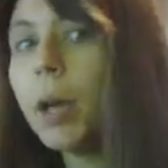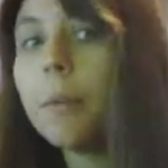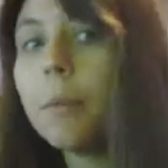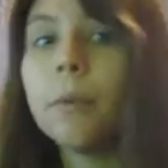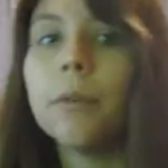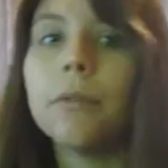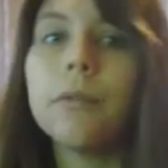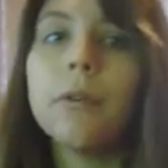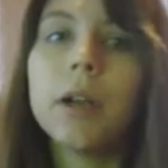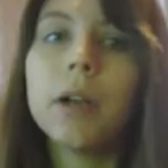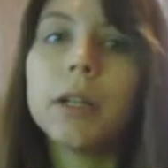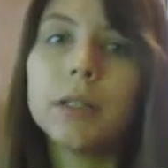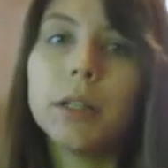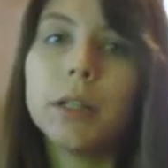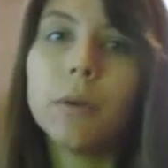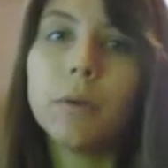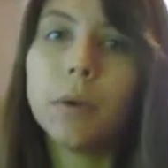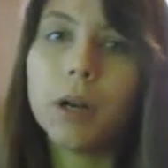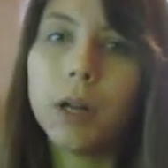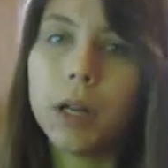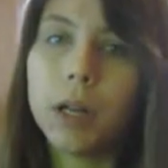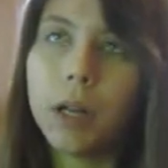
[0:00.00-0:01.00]
Before I start
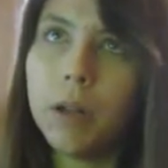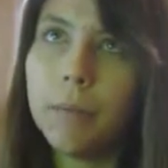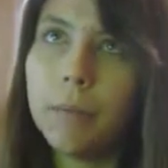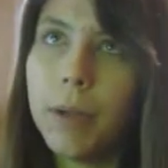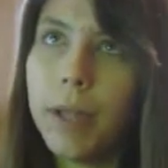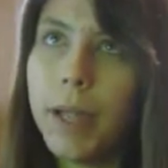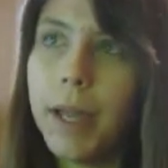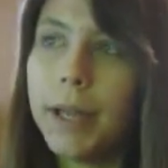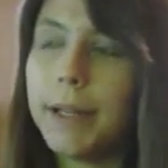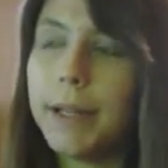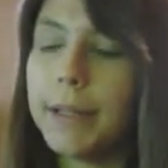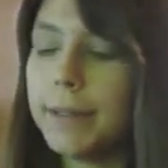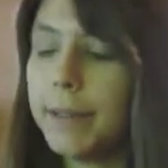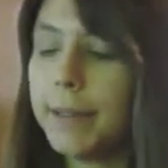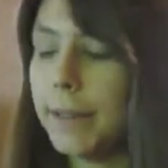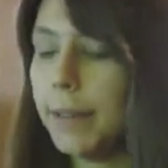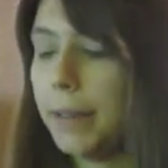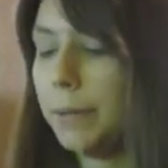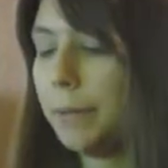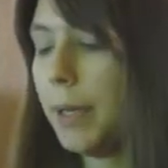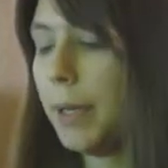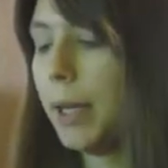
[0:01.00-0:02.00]
working on my edits
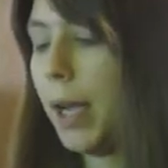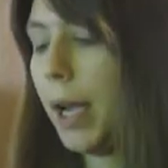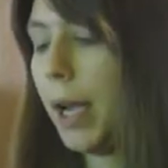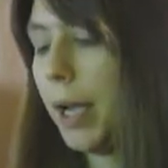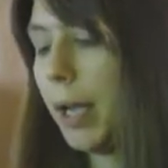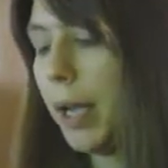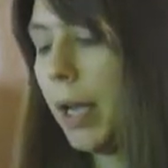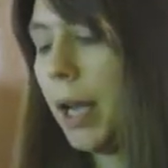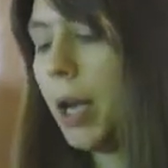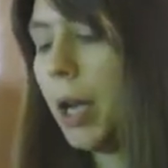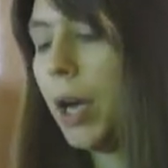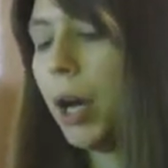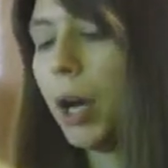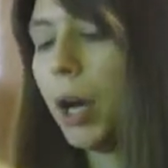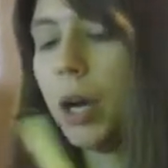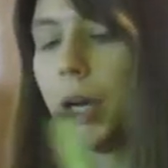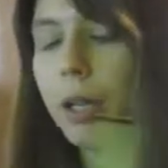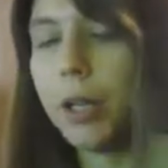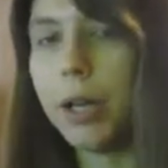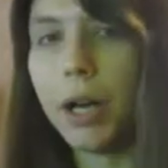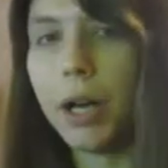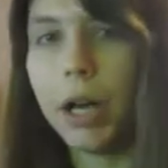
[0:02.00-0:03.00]
this week, I
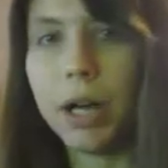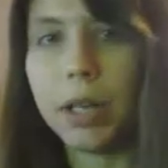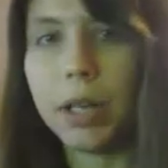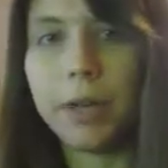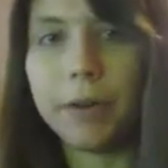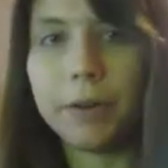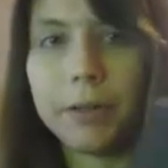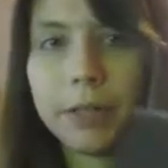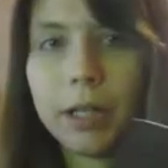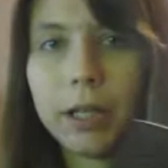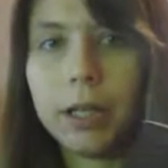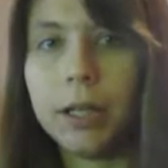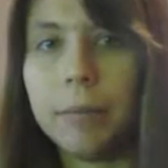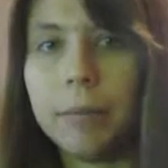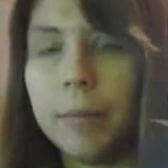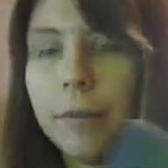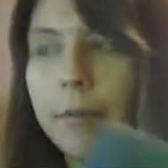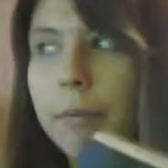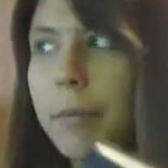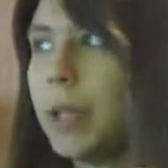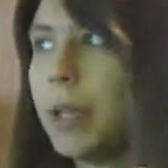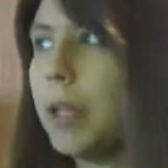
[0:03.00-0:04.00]
earlier there was a clip
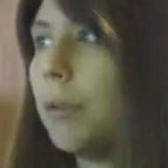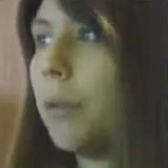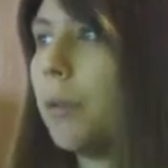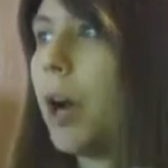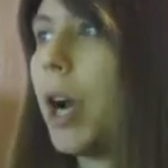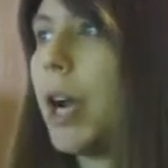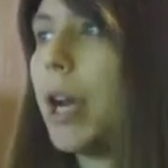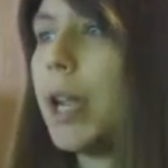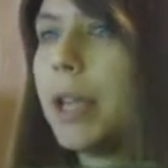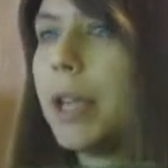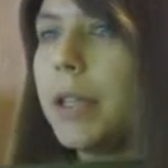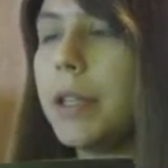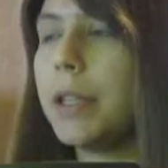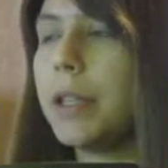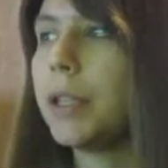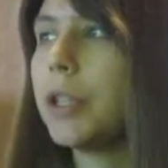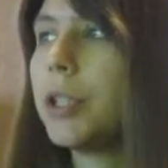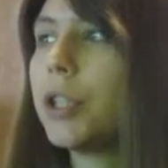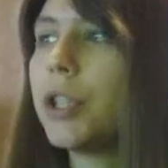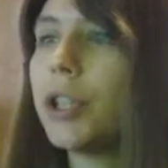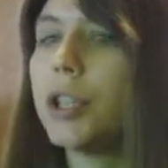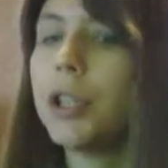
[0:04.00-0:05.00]
of me writing in this
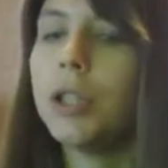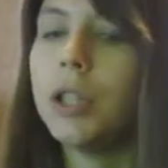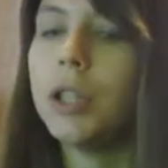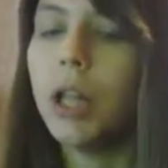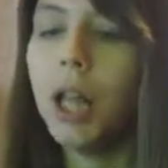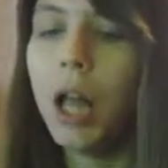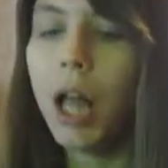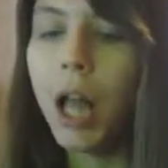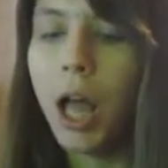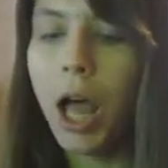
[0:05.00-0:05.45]
journal.